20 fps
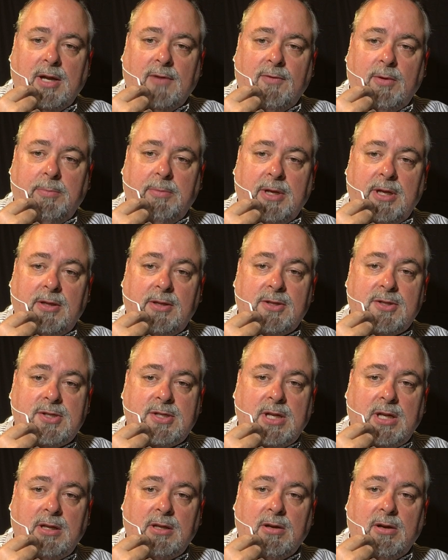everybody that's
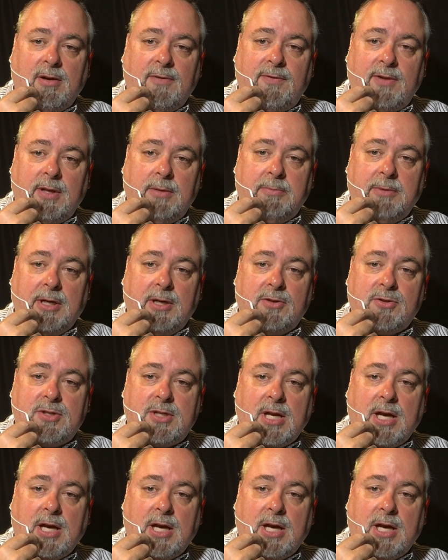sending off emails,